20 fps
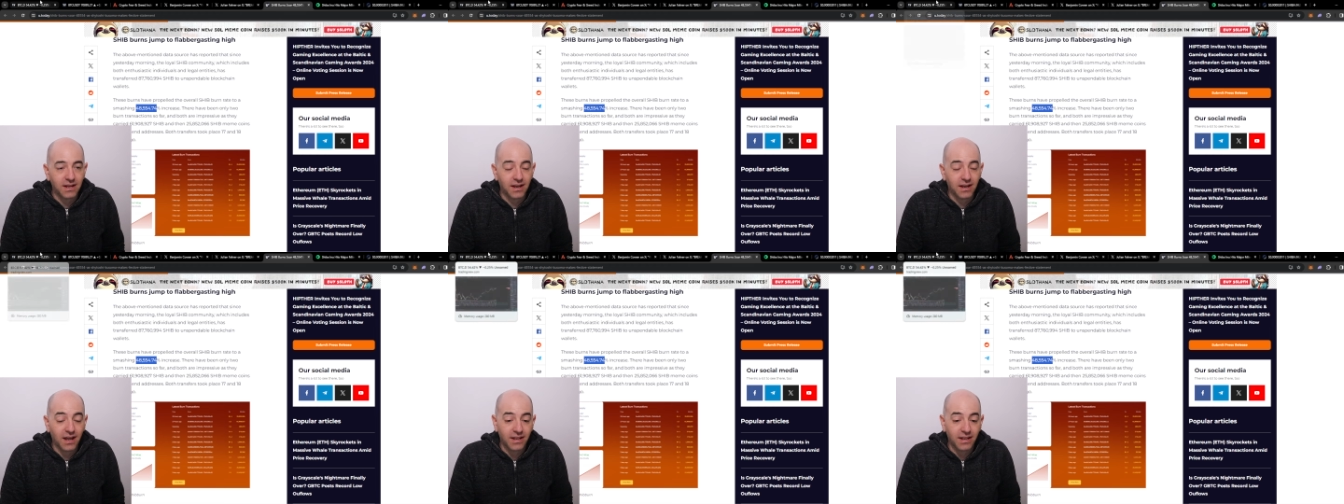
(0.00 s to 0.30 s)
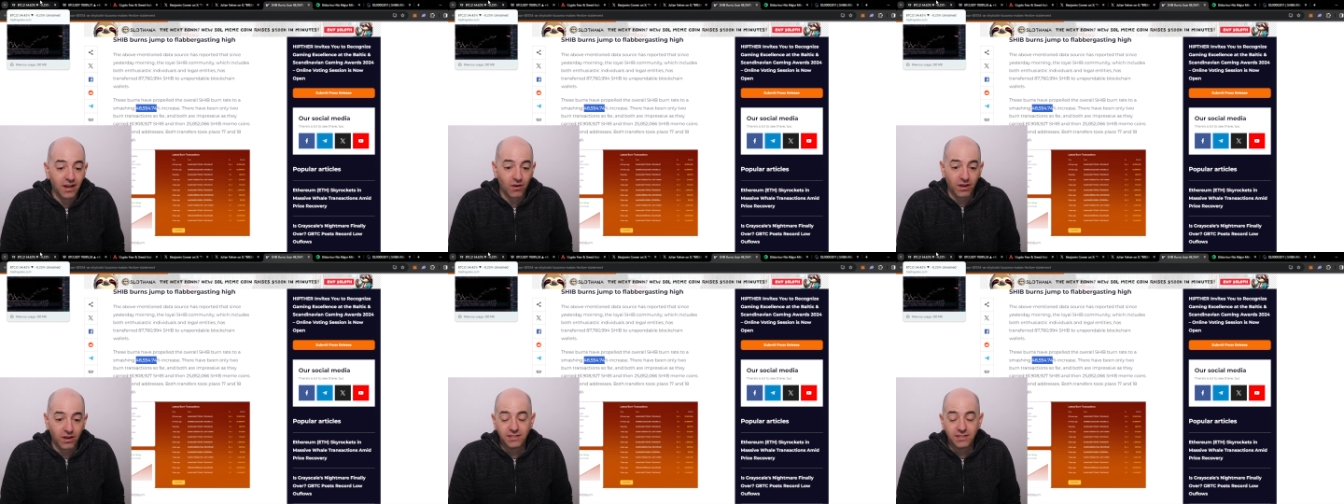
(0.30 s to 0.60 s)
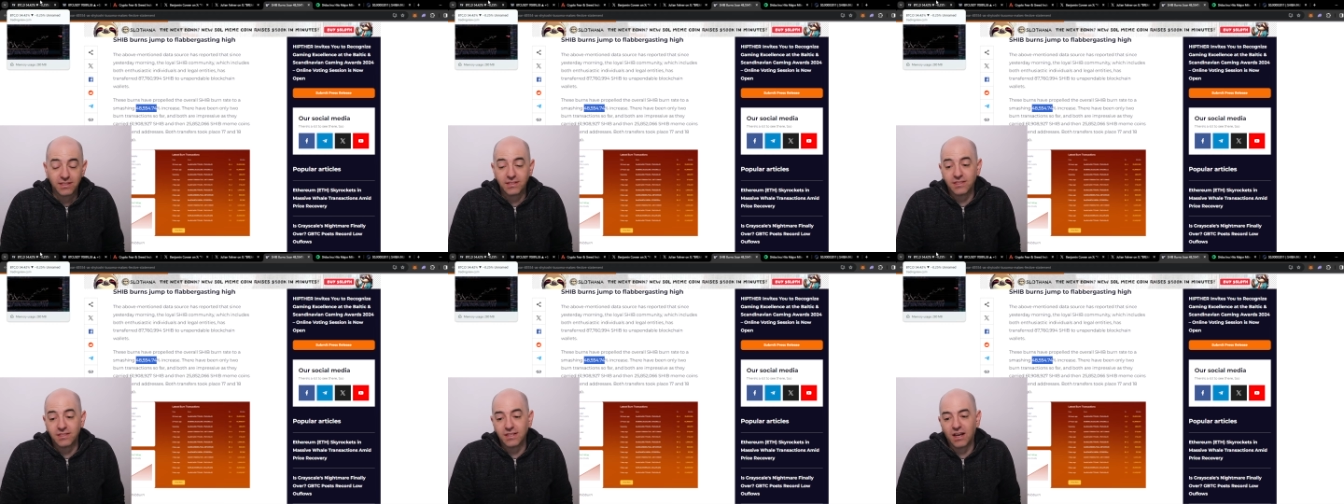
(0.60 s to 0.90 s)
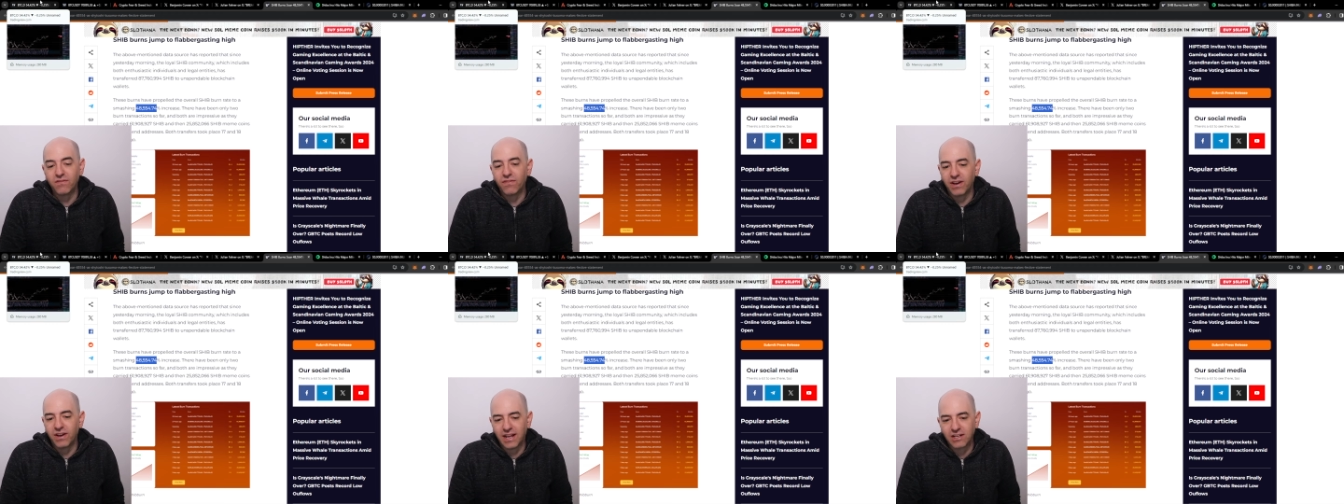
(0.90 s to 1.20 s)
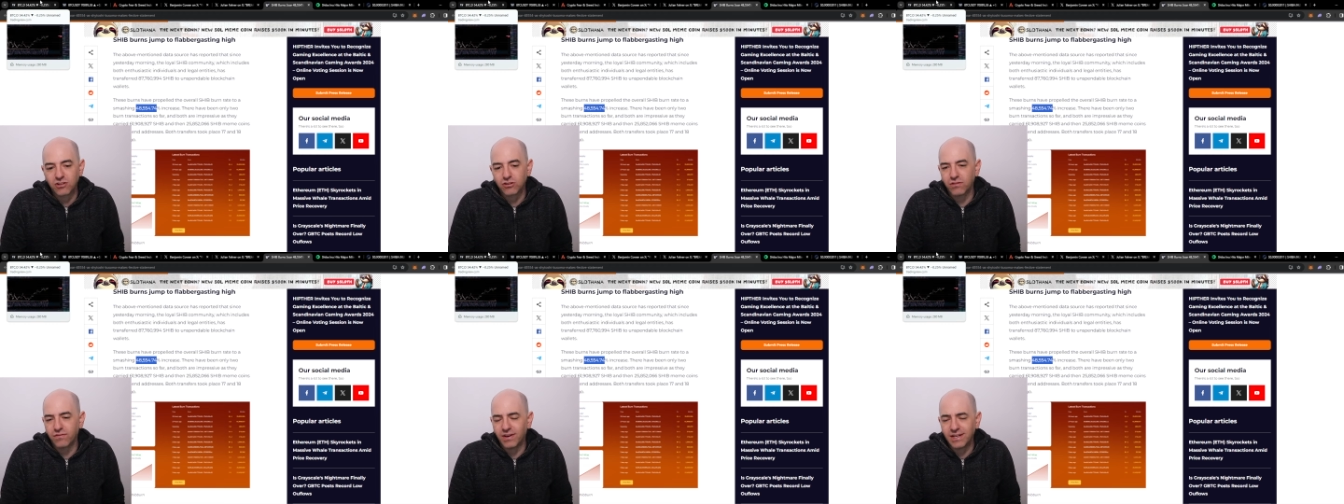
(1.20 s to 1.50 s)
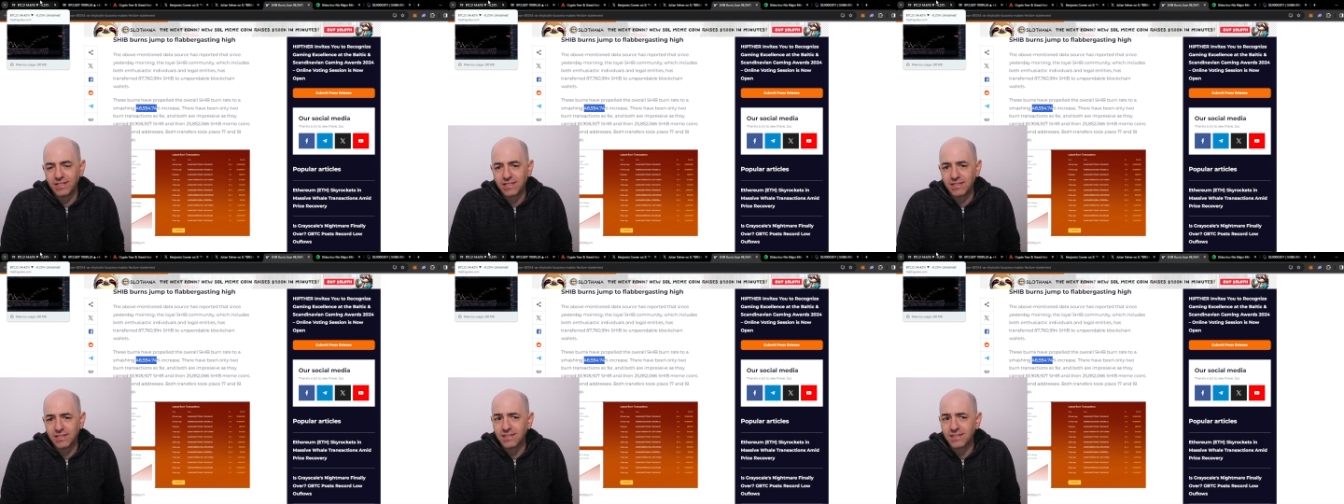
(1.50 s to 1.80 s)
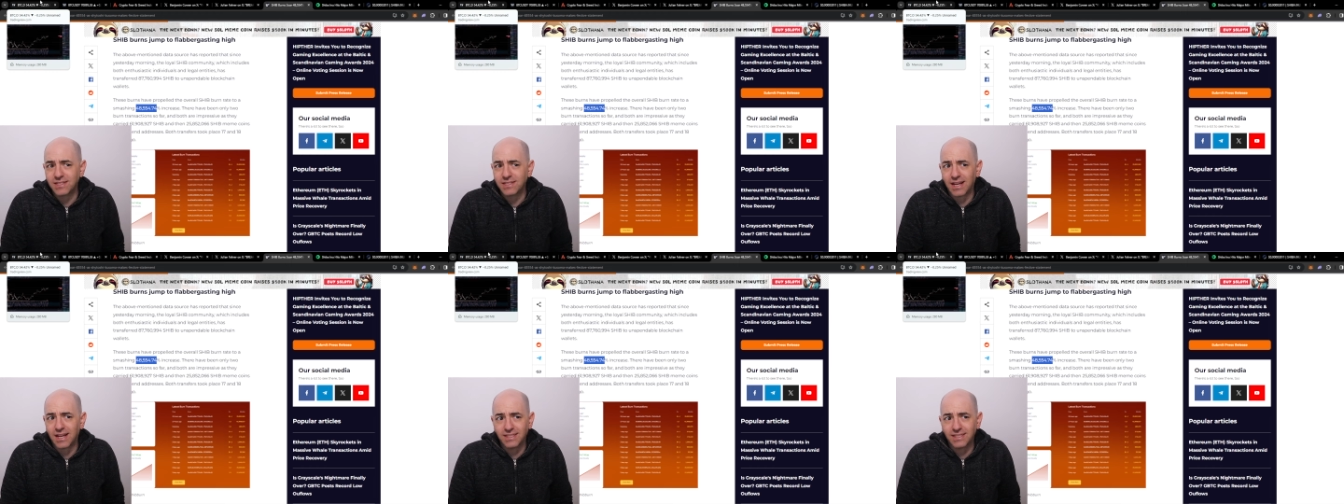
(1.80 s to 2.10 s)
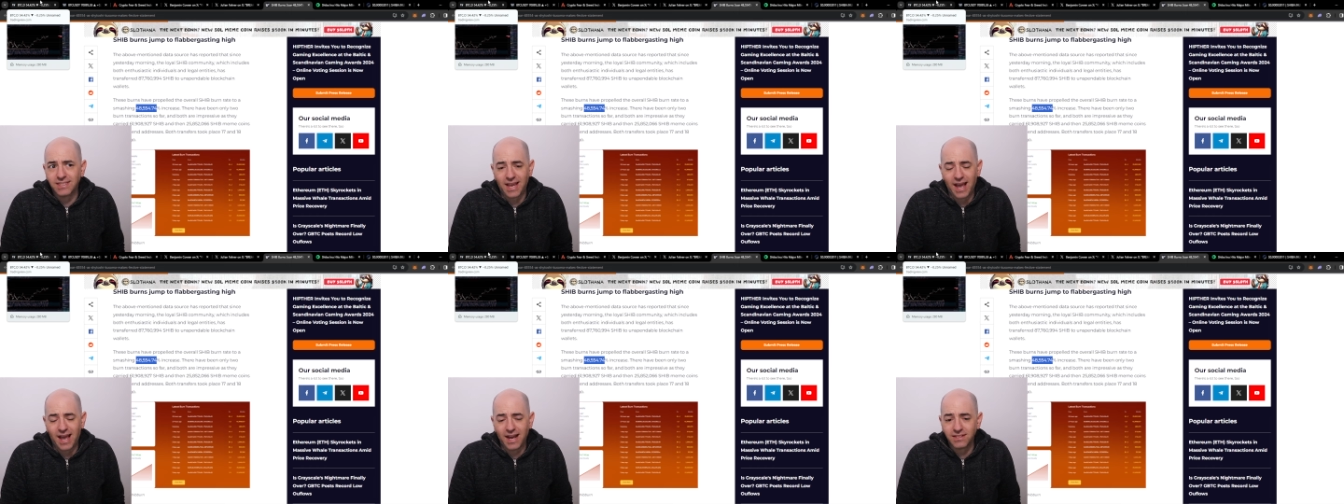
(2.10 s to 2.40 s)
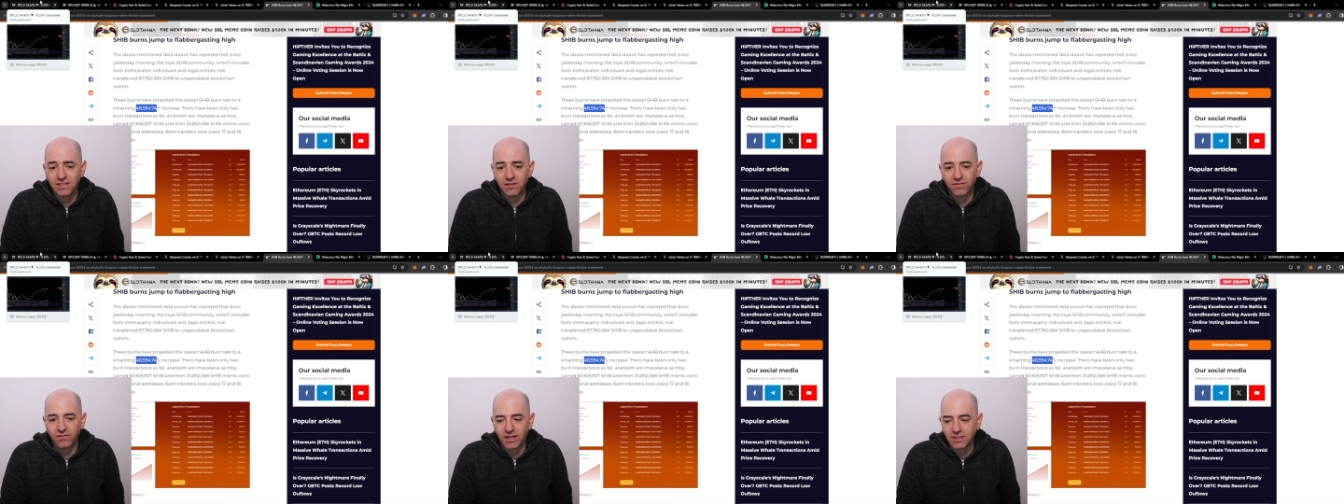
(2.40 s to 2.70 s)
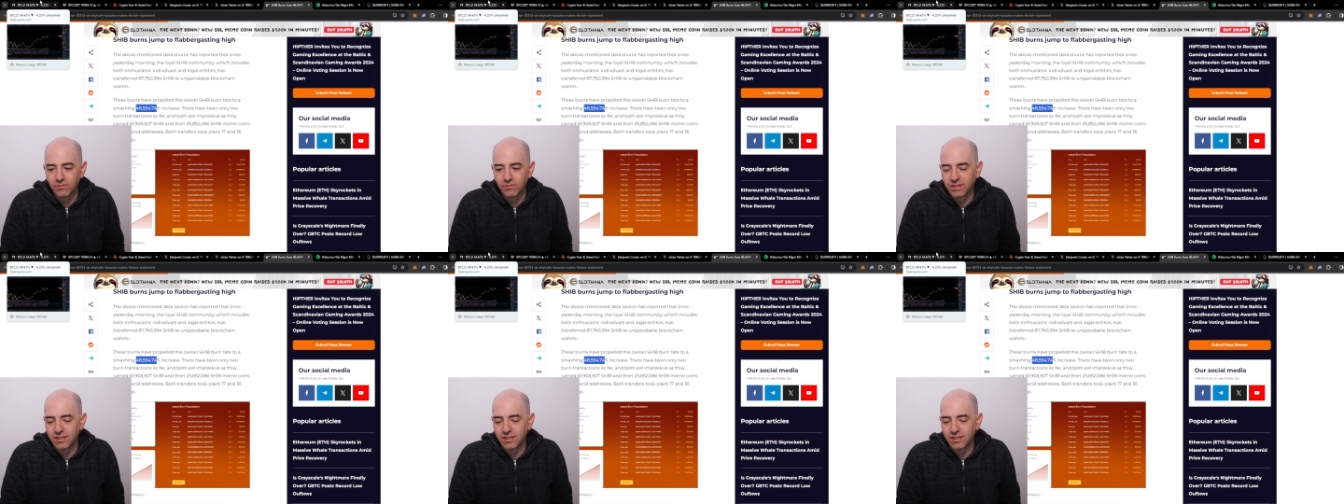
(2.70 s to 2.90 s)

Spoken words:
now this is not financial advice and this is not tax advice,